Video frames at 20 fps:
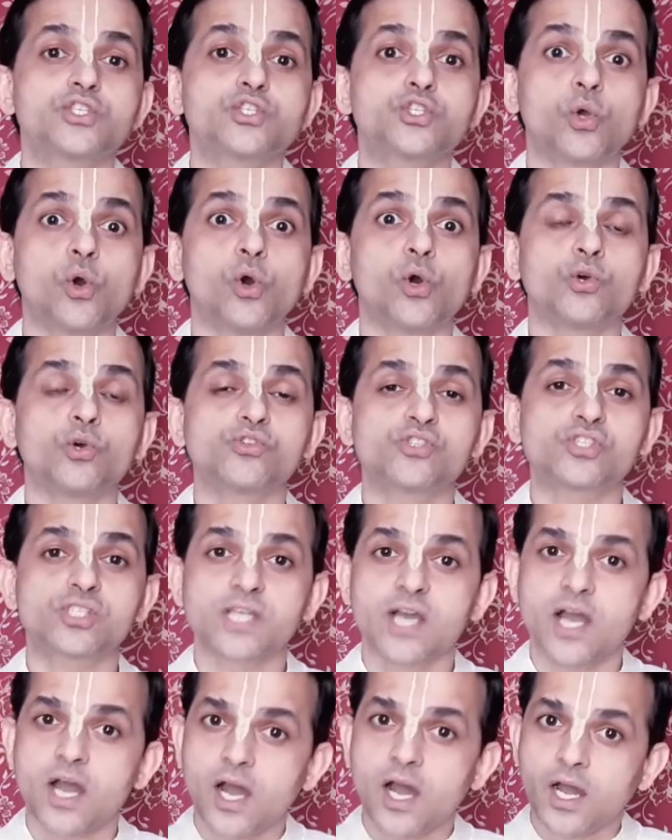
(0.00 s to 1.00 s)
chose
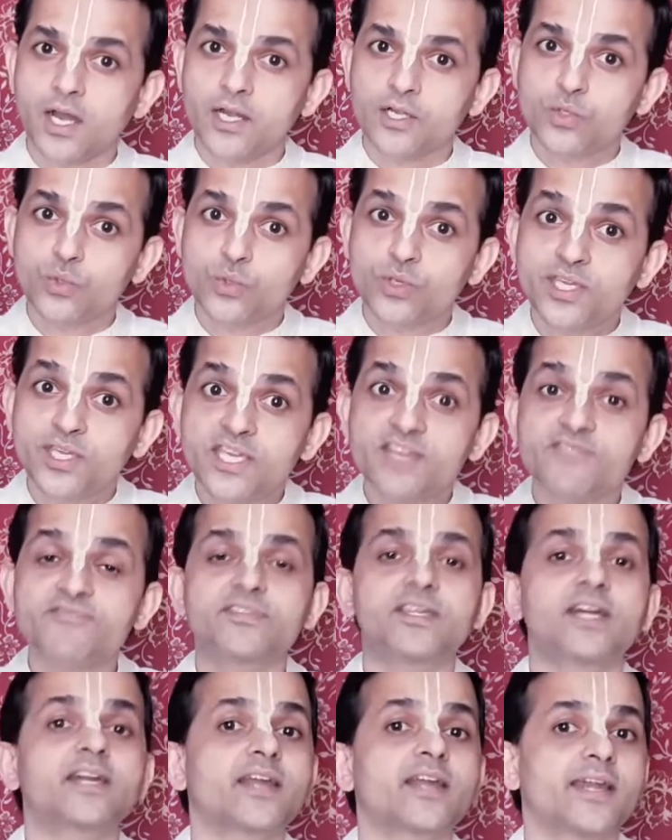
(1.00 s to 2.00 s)
to
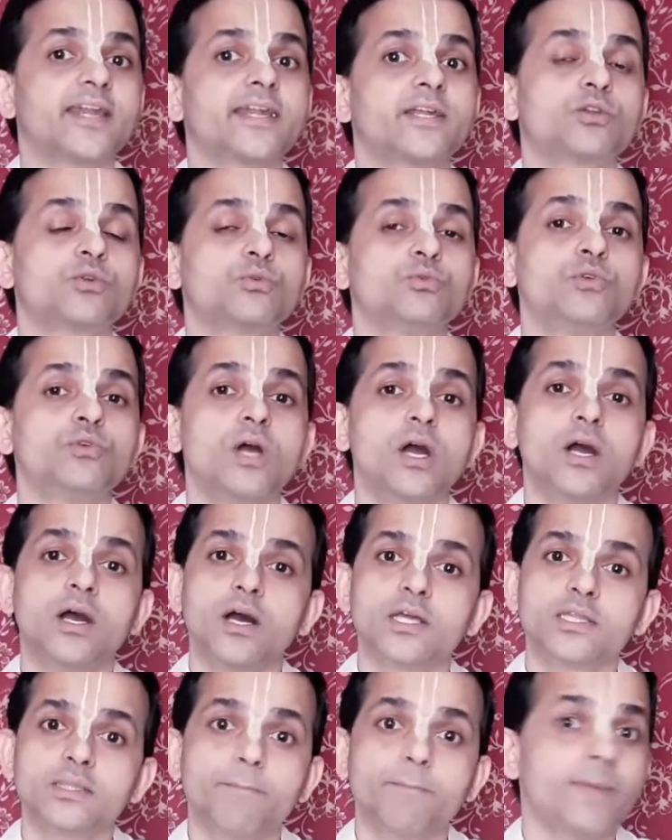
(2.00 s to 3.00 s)
give the credit to
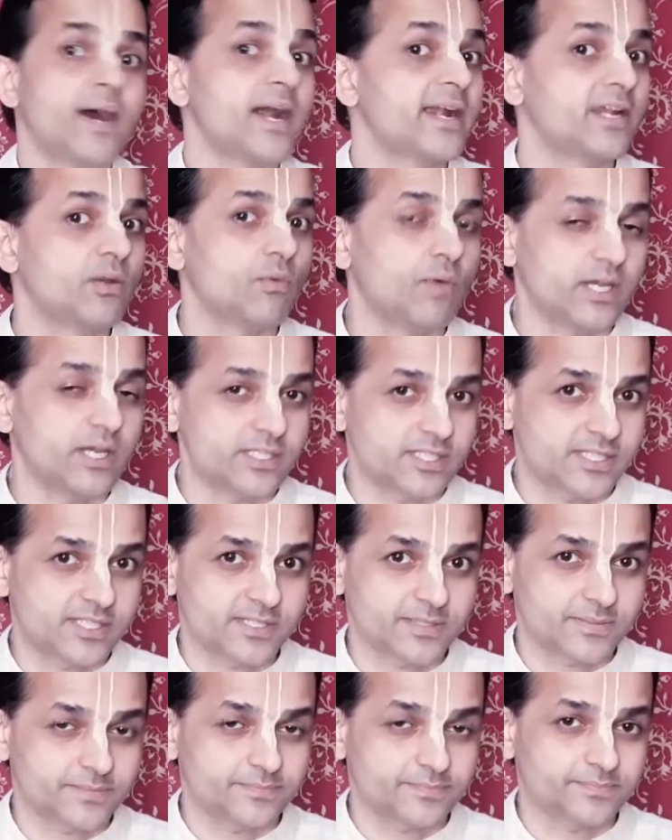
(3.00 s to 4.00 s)
the
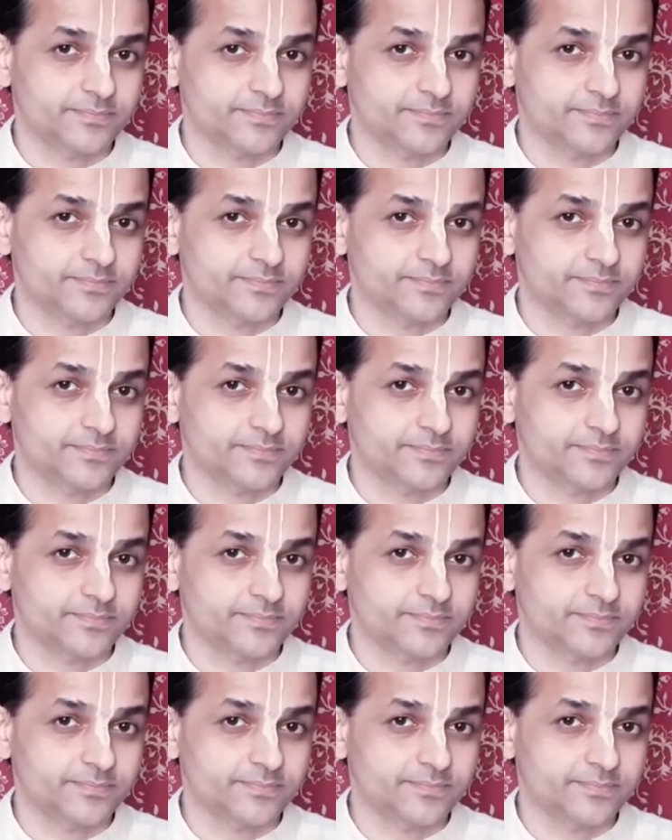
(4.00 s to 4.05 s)
Pandavas.